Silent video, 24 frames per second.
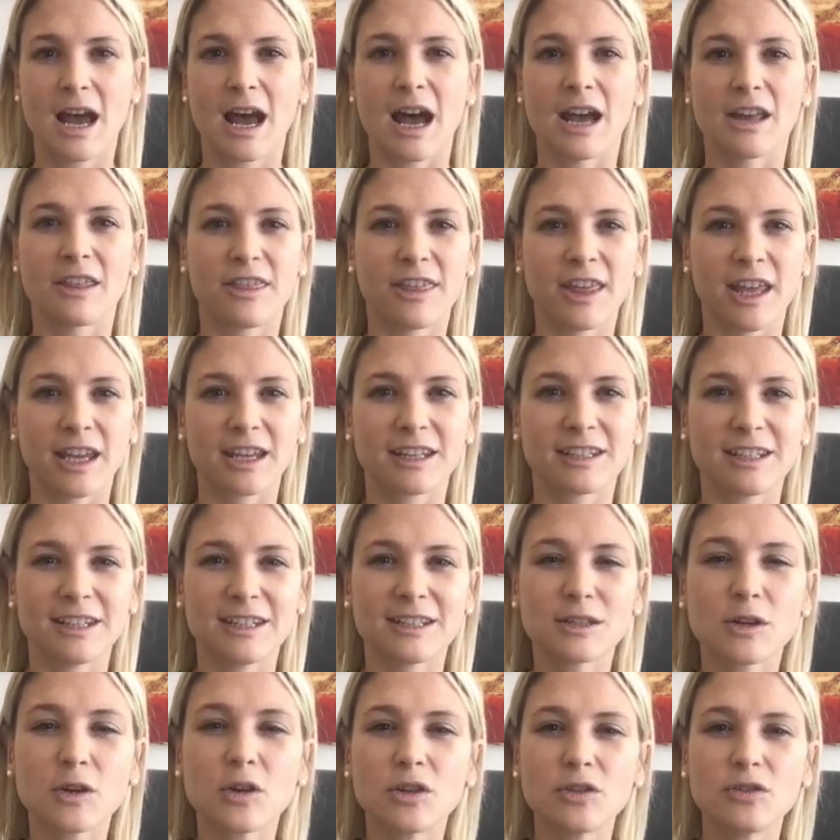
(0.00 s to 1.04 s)
I think
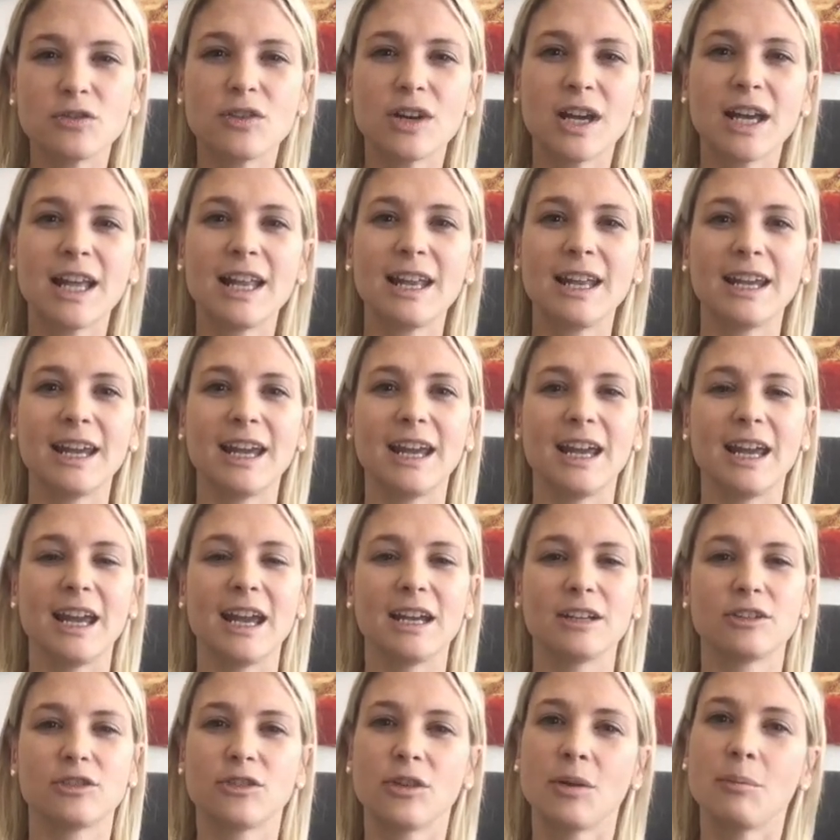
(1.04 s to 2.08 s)
this could
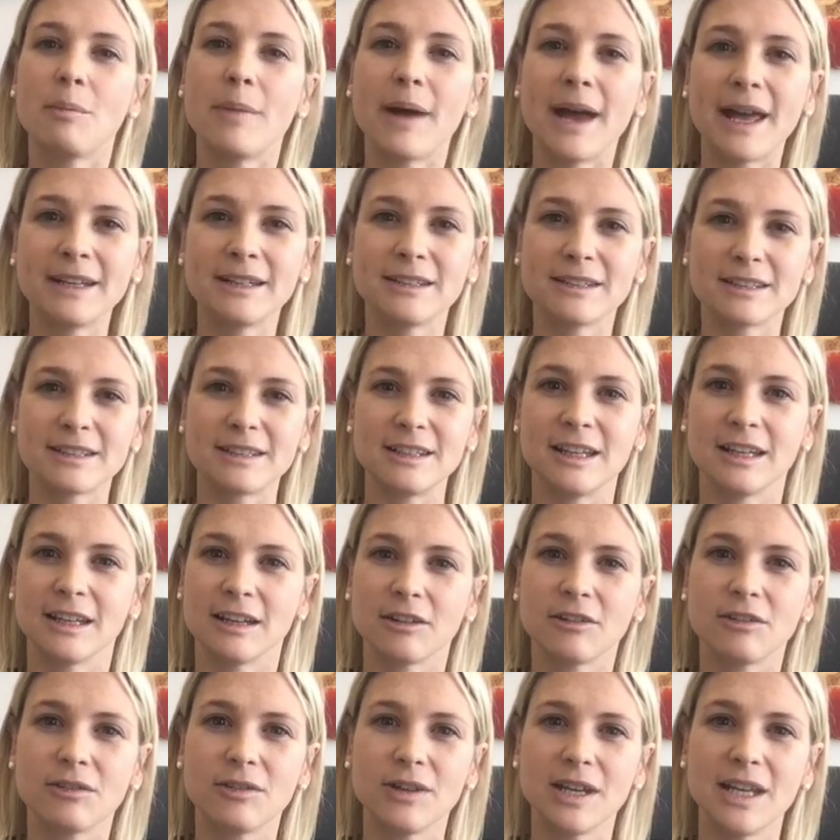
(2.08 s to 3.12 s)
really tremendously
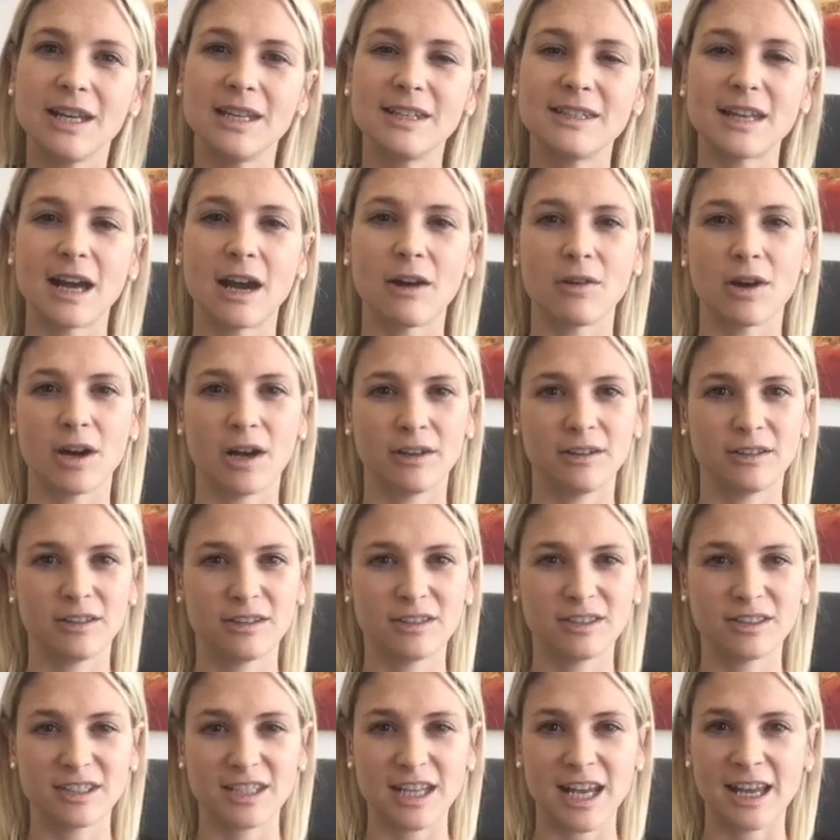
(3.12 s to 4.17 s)
increase our
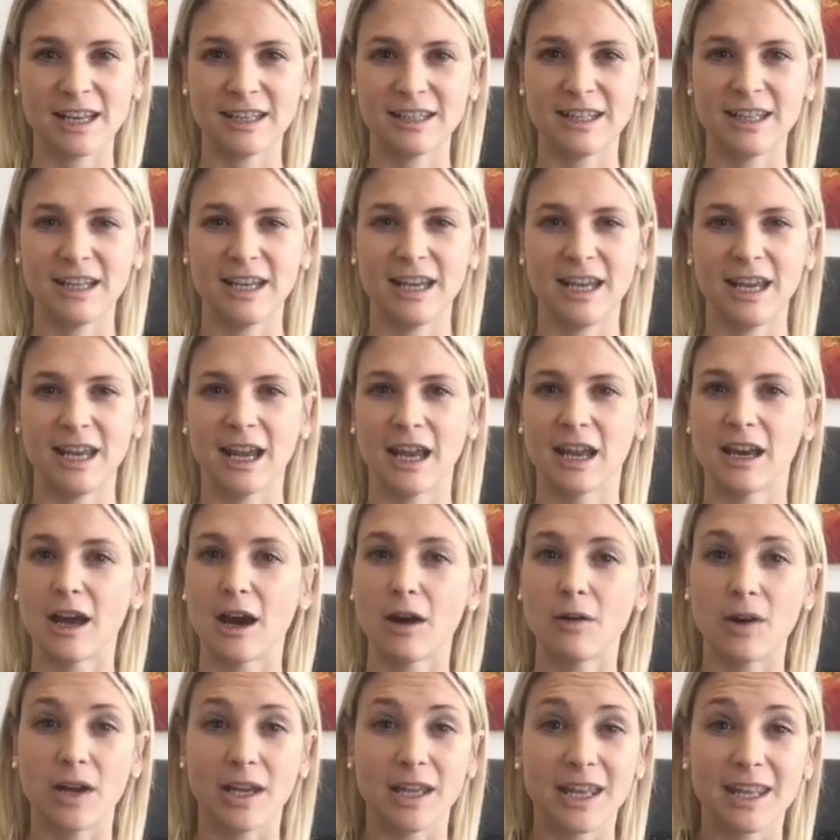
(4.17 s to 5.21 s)
understanding and
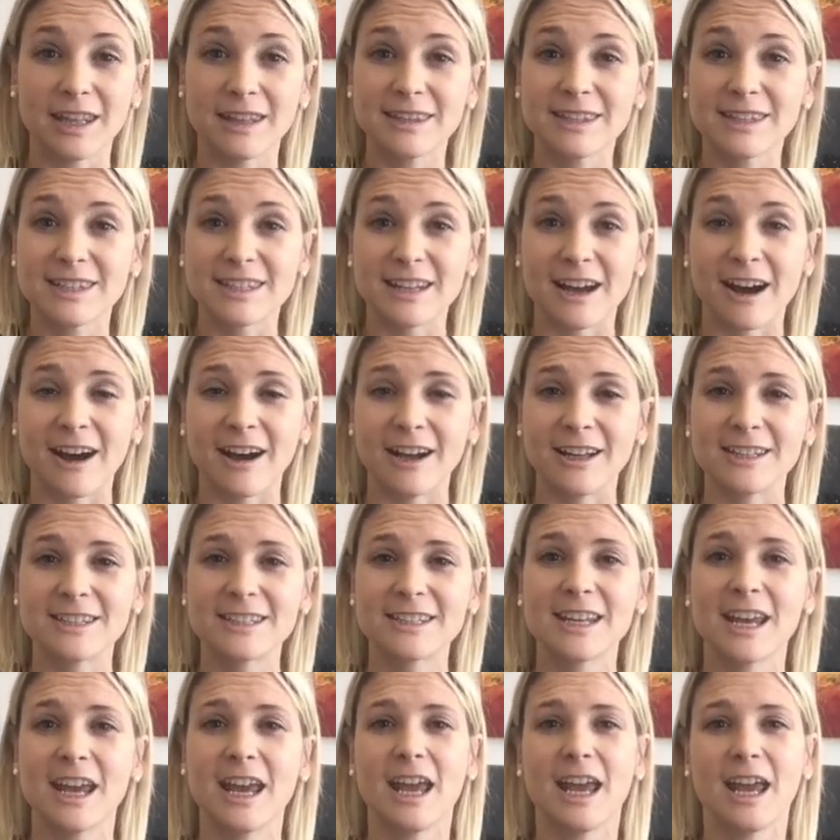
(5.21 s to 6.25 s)
our
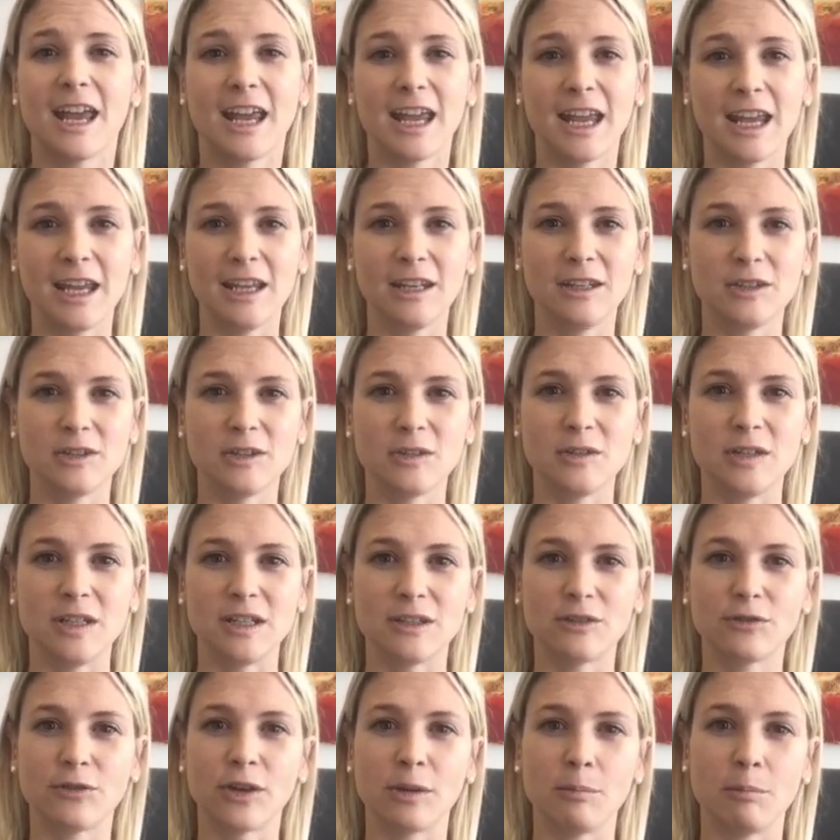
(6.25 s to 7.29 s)
insights into
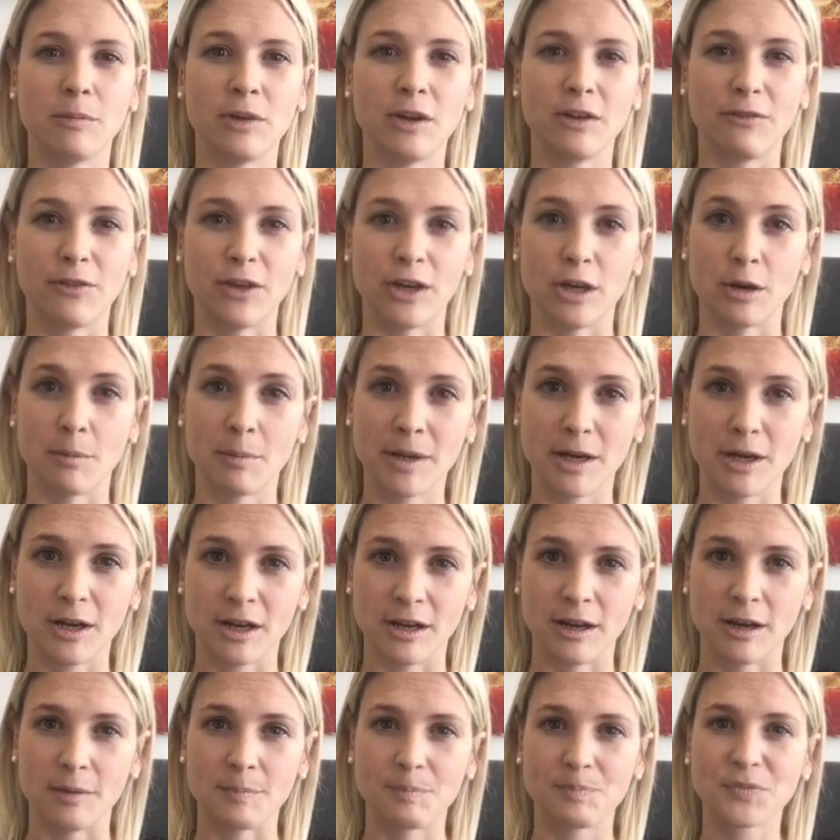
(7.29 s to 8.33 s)
this
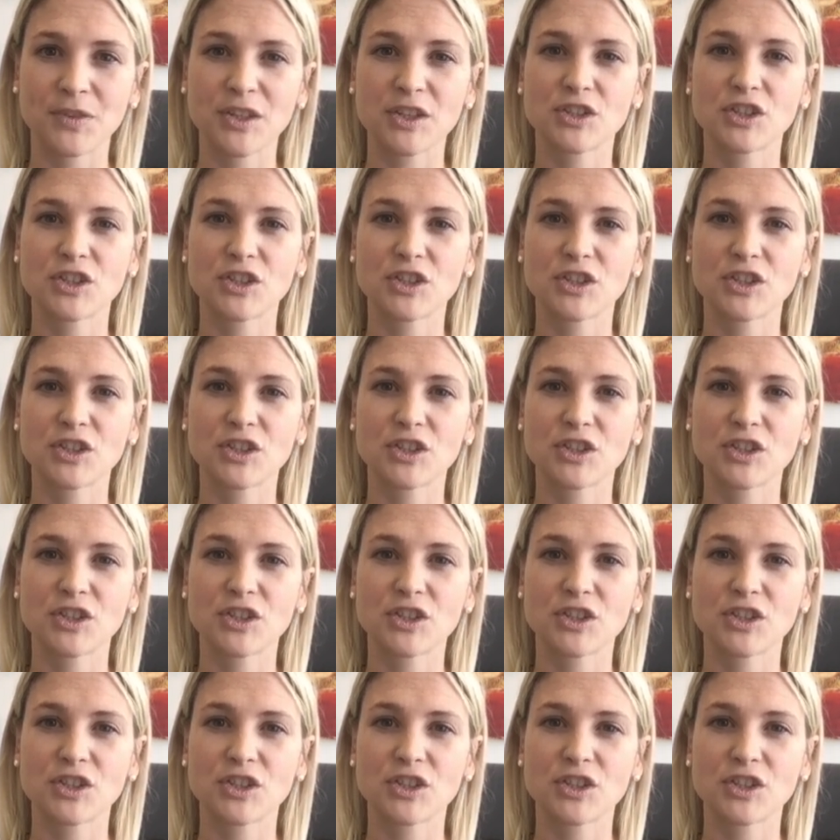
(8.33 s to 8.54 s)
phenomenon.